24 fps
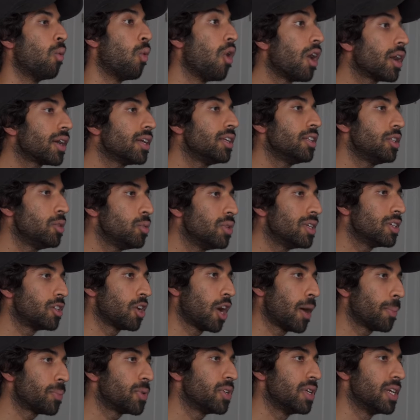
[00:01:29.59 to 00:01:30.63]
Walk into an
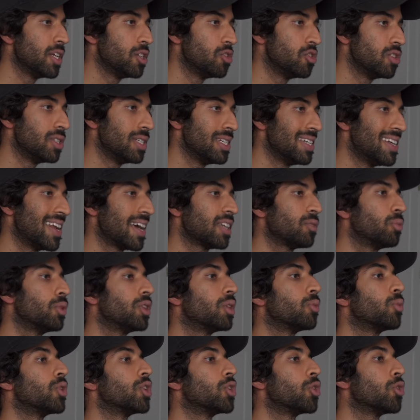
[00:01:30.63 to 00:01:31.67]
adoption agency and ask
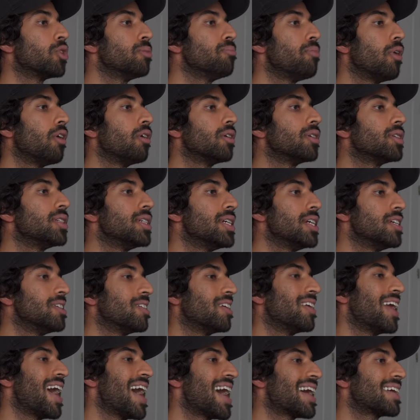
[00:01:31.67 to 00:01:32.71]
what the return policy is
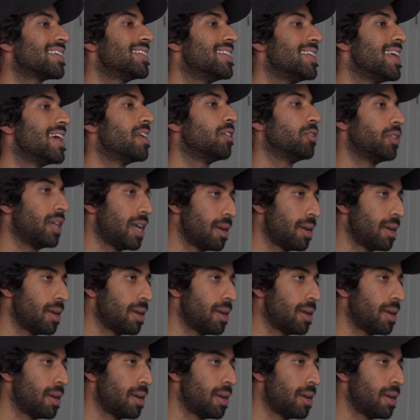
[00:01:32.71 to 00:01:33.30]
on accidental